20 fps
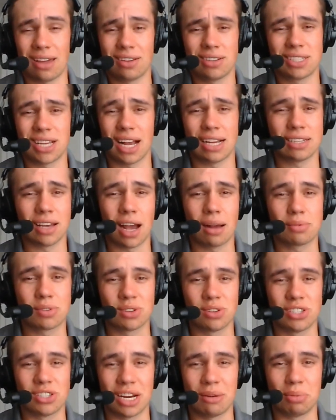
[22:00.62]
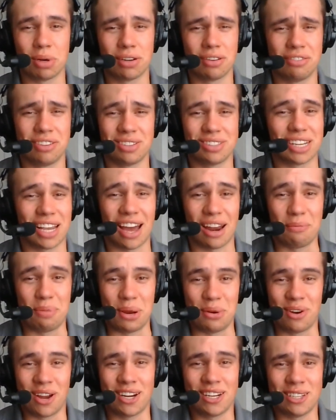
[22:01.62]
either Ty Thompson or Jay Butterfield's got to
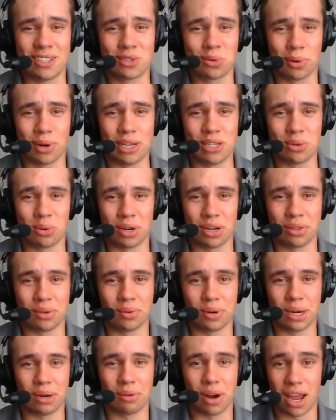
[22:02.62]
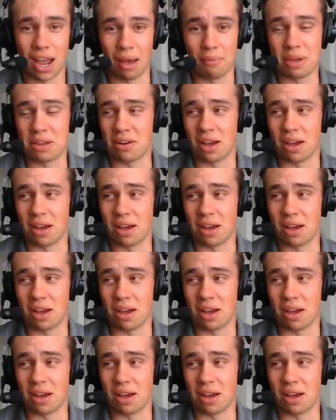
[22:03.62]
be ready in 2023, right?